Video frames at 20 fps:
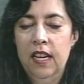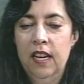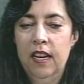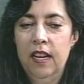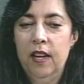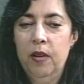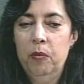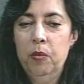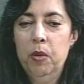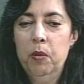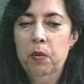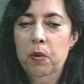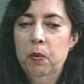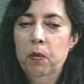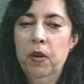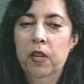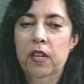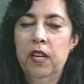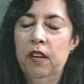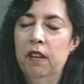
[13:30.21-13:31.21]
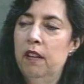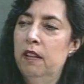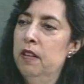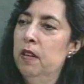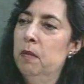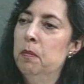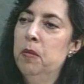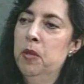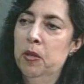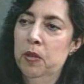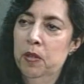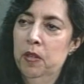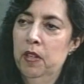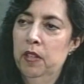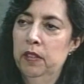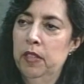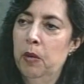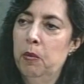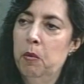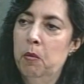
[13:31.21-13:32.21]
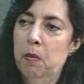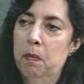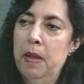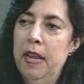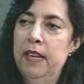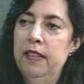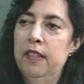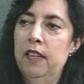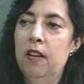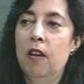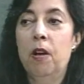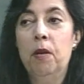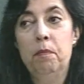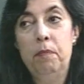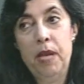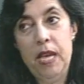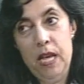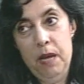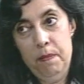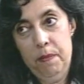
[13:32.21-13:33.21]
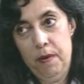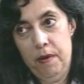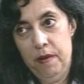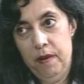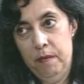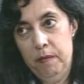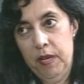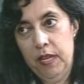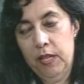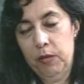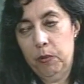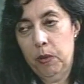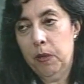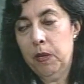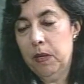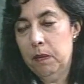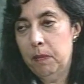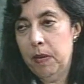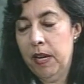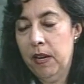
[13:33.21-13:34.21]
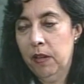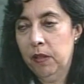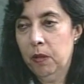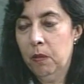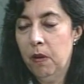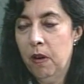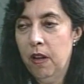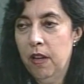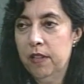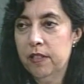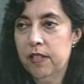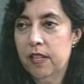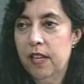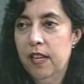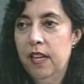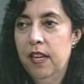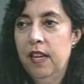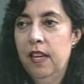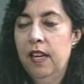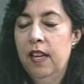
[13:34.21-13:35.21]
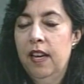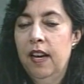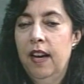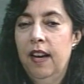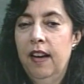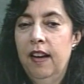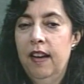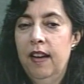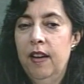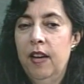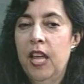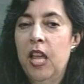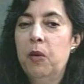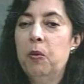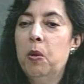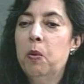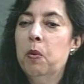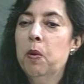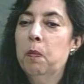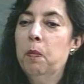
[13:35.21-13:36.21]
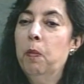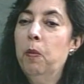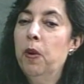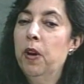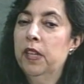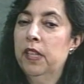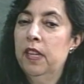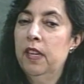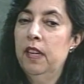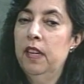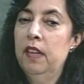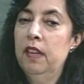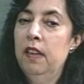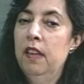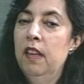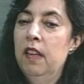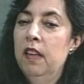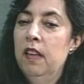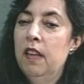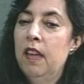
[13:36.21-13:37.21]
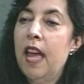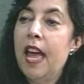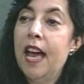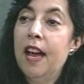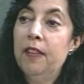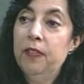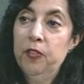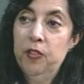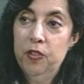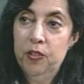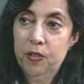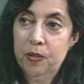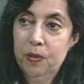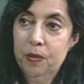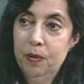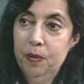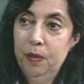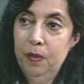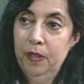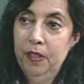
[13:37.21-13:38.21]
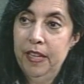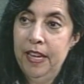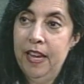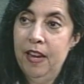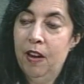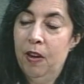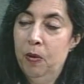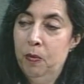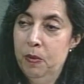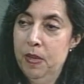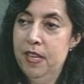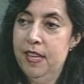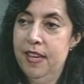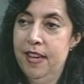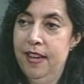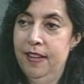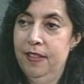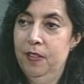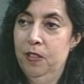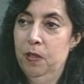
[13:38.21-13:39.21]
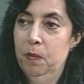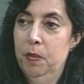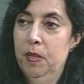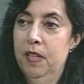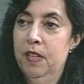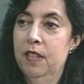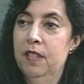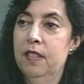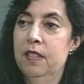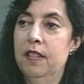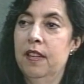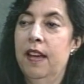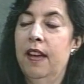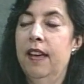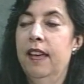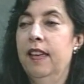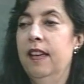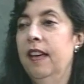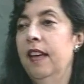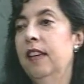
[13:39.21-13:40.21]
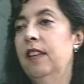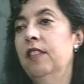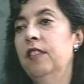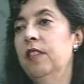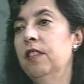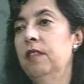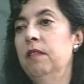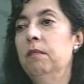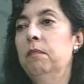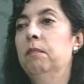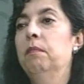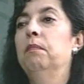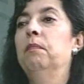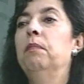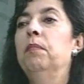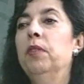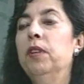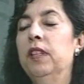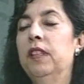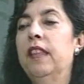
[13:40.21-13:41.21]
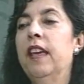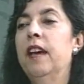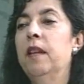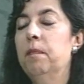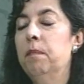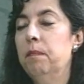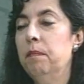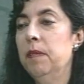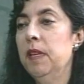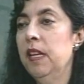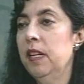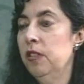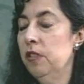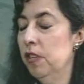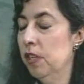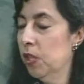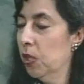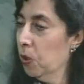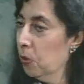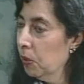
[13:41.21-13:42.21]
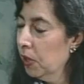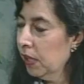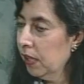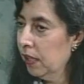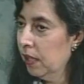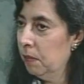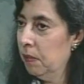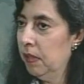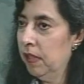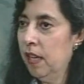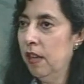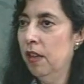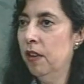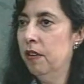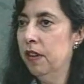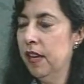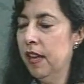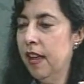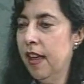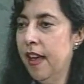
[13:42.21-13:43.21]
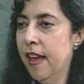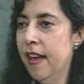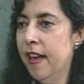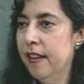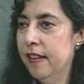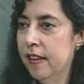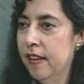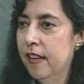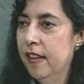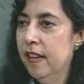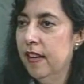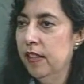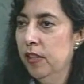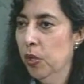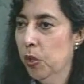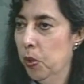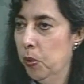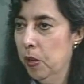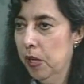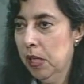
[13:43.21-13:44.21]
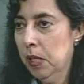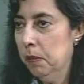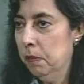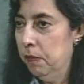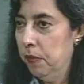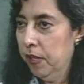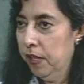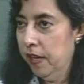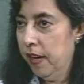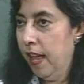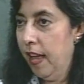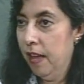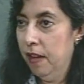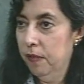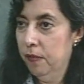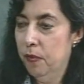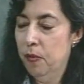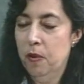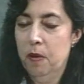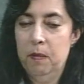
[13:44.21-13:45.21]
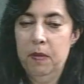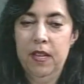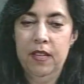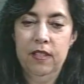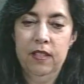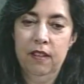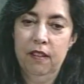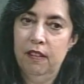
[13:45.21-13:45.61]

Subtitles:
we were working on a mural that we were painting on paper because we couldn't paint on the walls. And we were working after school and on weekends because I couldn't put that into the curriculum. They already had the curriculum figured out for me, so